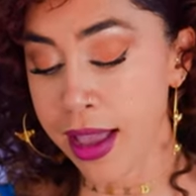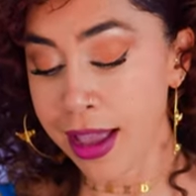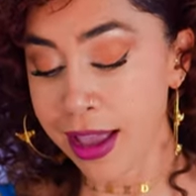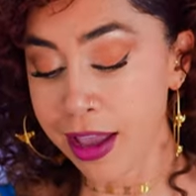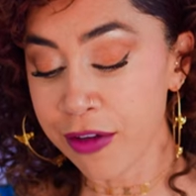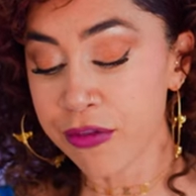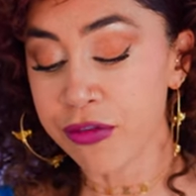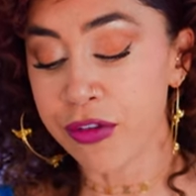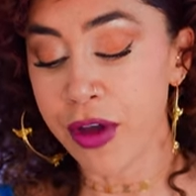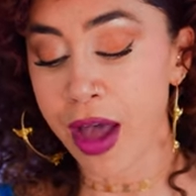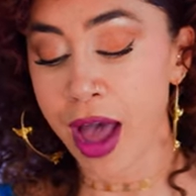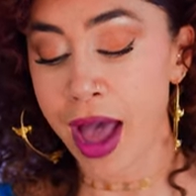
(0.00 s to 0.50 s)

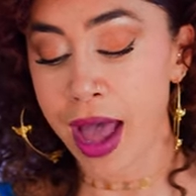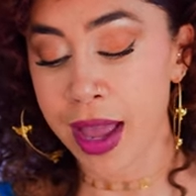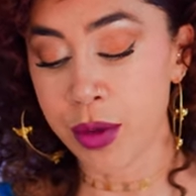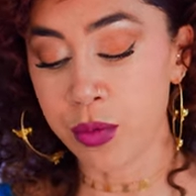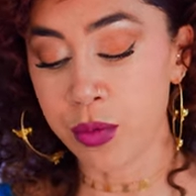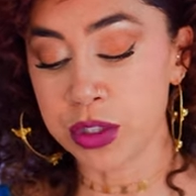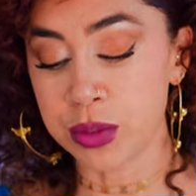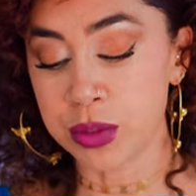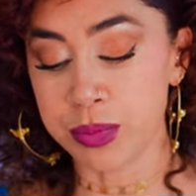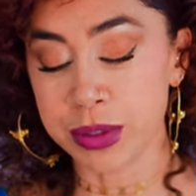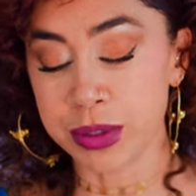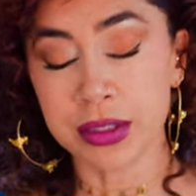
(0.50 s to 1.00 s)
if I
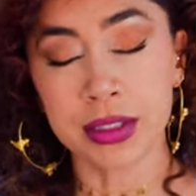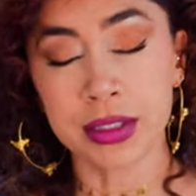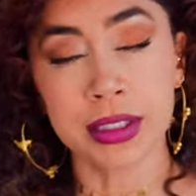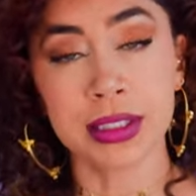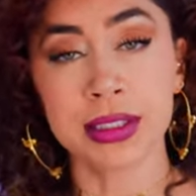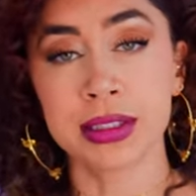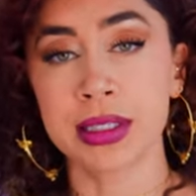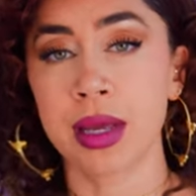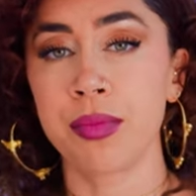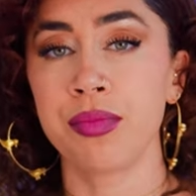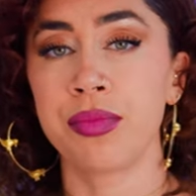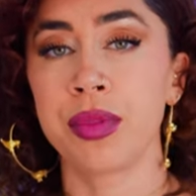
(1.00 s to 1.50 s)
was building
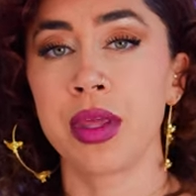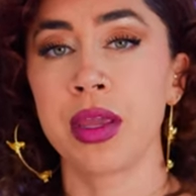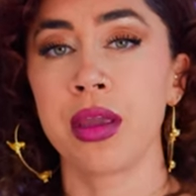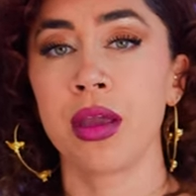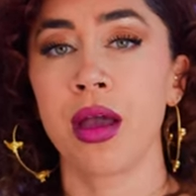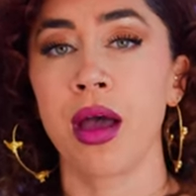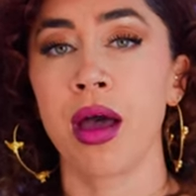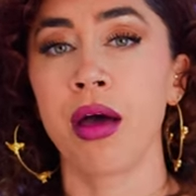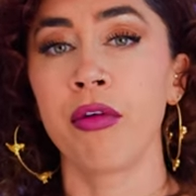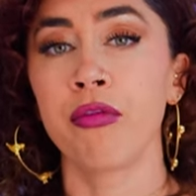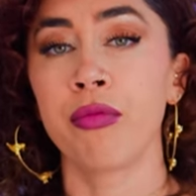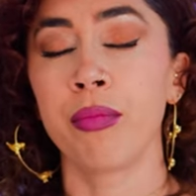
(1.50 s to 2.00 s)
something
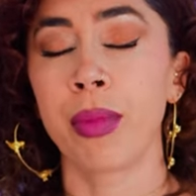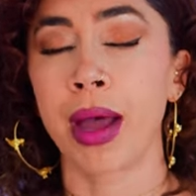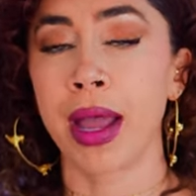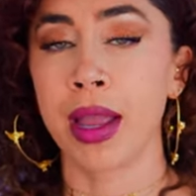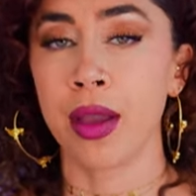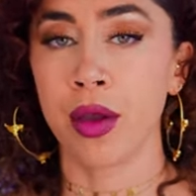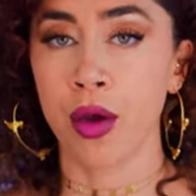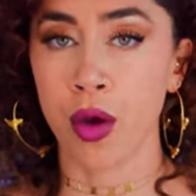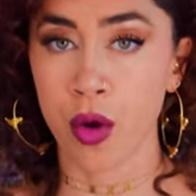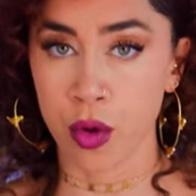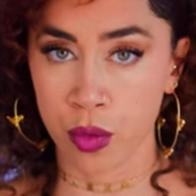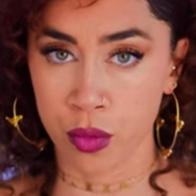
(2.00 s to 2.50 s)
of
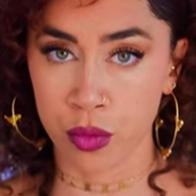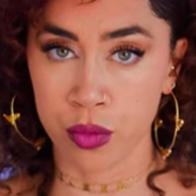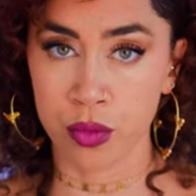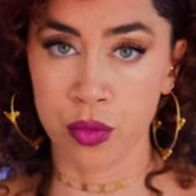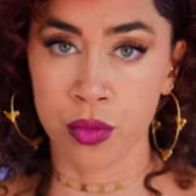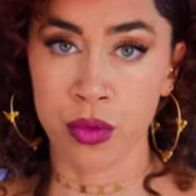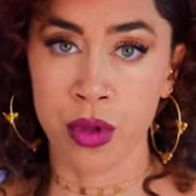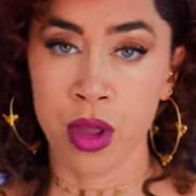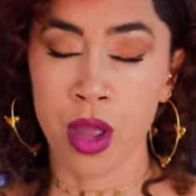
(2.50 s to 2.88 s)
my own,